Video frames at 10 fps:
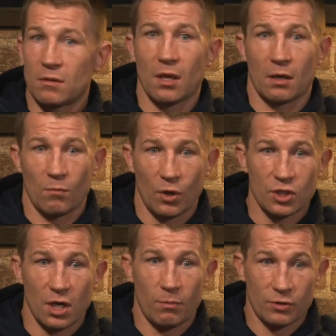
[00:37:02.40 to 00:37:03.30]
like my
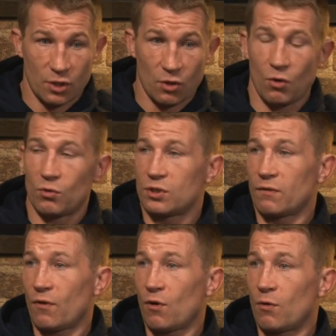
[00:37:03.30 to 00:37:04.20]
job was to coach the
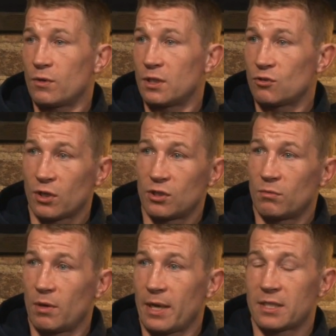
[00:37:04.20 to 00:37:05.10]
forwards and try and do
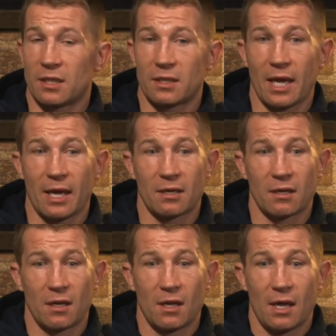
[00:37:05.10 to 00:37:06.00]
mm. my best at that.
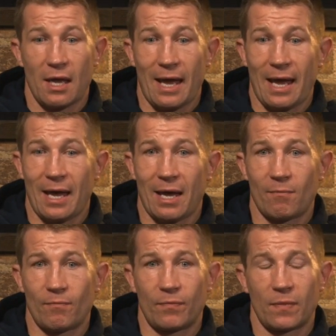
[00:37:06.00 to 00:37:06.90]

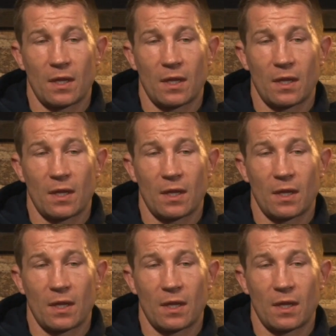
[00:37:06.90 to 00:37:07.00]
Um,